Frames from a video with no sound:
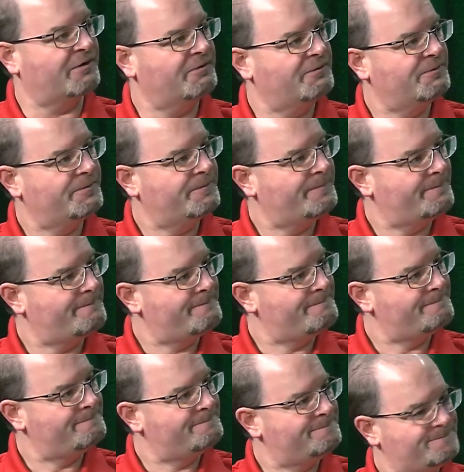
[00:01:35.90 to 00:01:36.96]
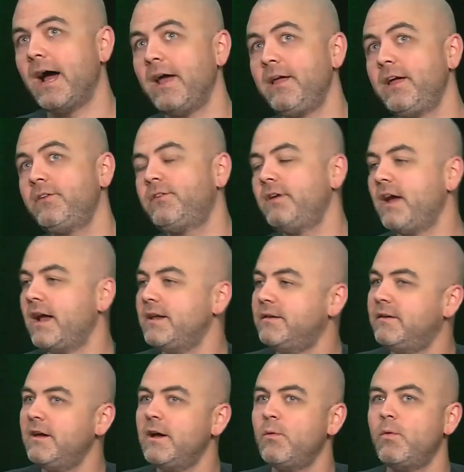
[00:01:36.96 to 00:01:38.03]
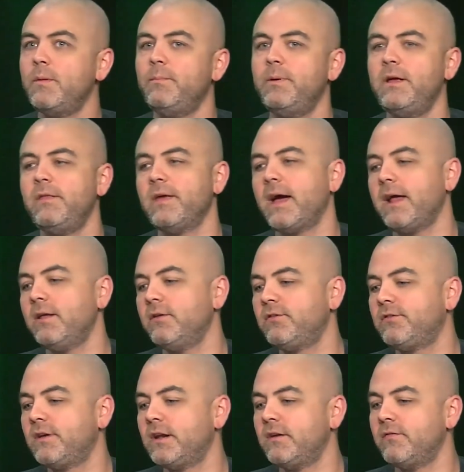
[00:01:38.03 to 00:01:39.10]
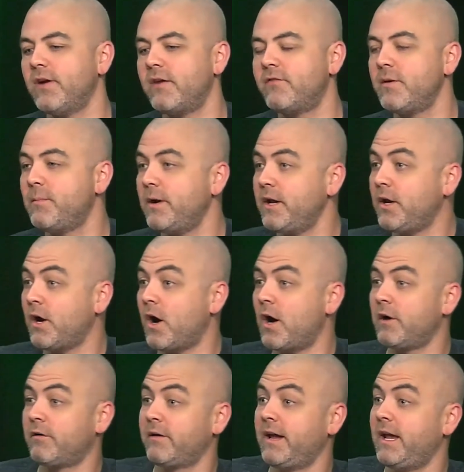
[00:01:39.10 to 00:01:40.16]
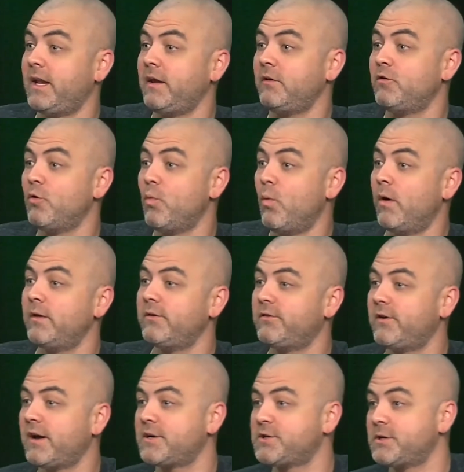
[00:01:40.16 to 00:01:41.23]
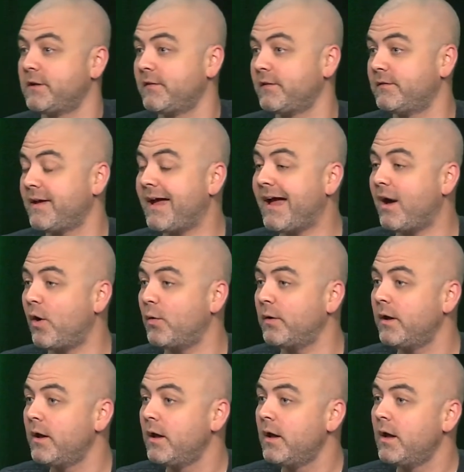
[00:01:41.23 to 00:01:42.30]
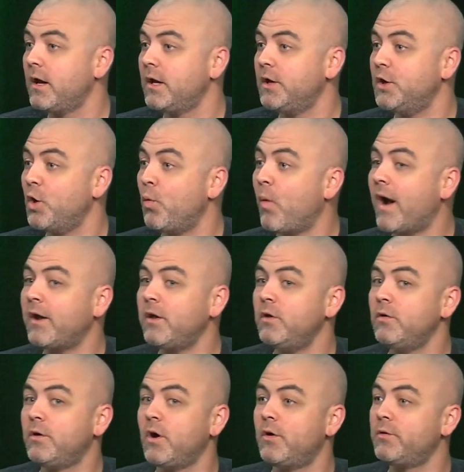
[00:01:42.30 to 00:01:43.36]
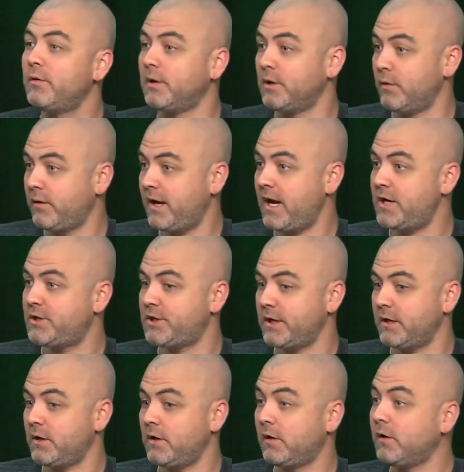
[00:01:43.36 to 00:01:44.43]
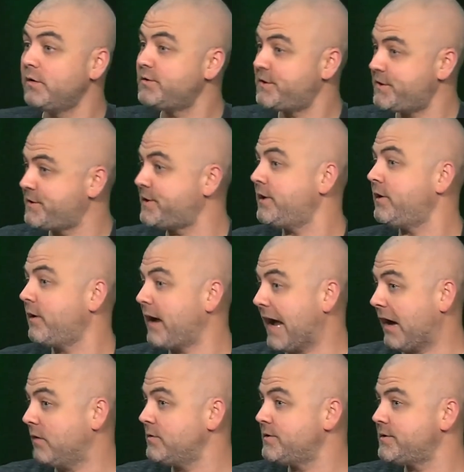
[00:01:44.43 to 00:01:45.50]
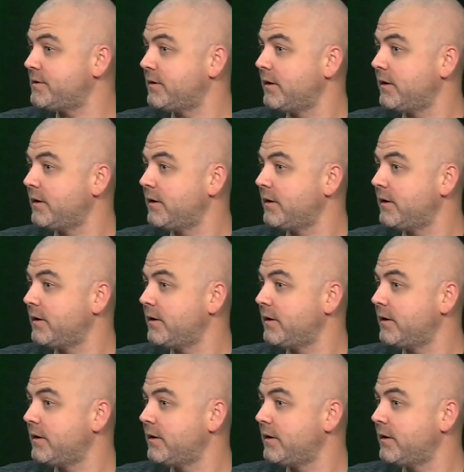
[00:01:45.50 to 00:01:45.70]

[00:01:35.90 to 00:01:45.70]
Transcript: Awesome. So I guess the idea would be that instead of everybody congregating to one section of the town, you know, why don't you go to a location closest to your house